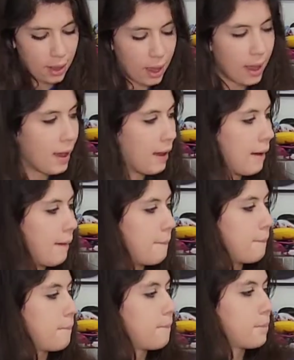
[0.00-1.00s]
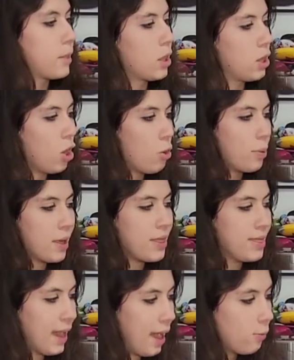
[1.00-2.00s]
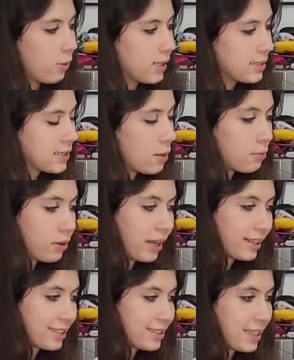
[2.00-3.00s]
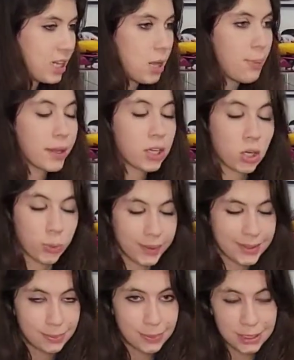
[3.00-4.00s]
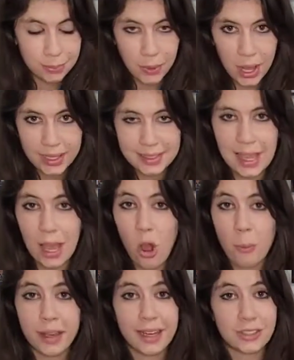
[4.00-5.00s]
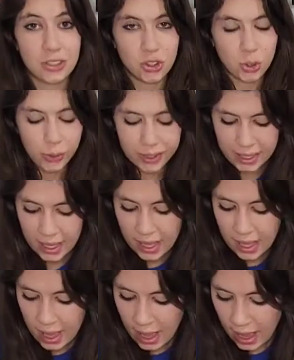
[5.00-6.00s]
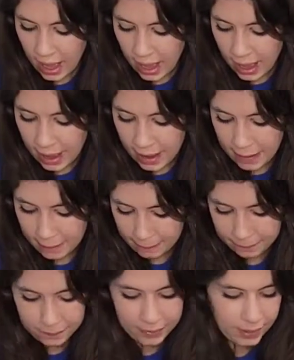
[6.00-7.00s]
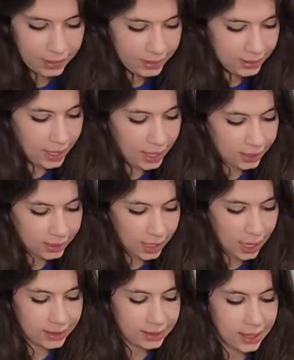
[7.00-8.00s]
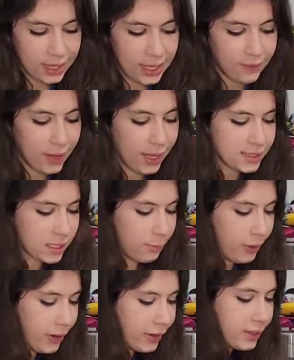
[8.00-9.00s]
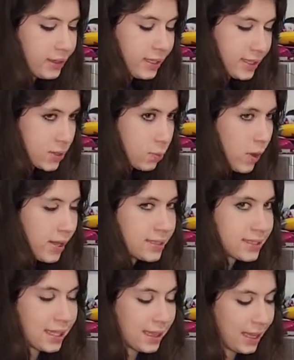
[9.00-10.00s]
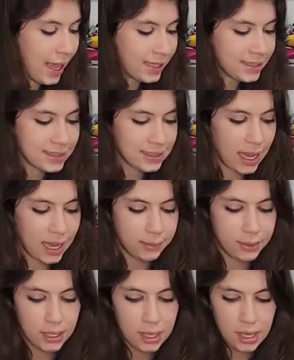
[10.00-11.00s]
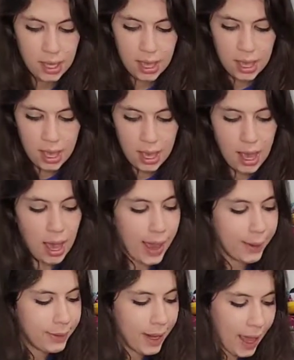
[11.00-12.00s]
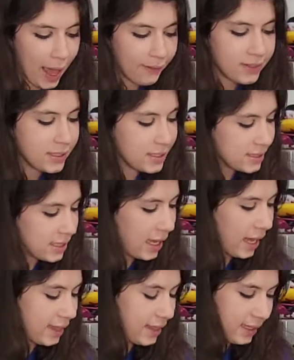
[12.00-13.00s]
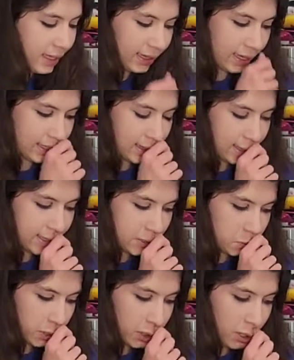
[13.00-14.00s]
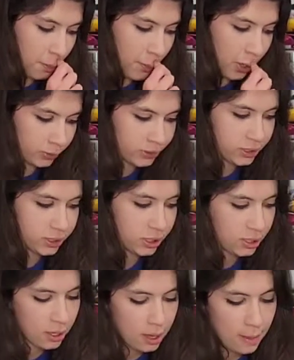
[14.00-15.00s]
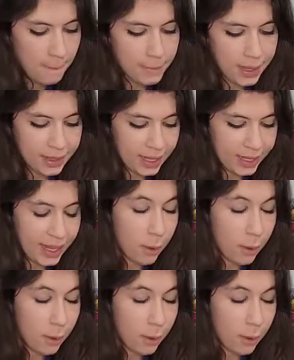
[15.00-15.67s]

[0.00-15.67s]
Um, no, but that was the Miraculous Ladybug Christmas box. I hope you guys enjoyed. Um, yeah, I think if I had to compare this one to last time, I would have to say I think I like this one the most. Mainly, it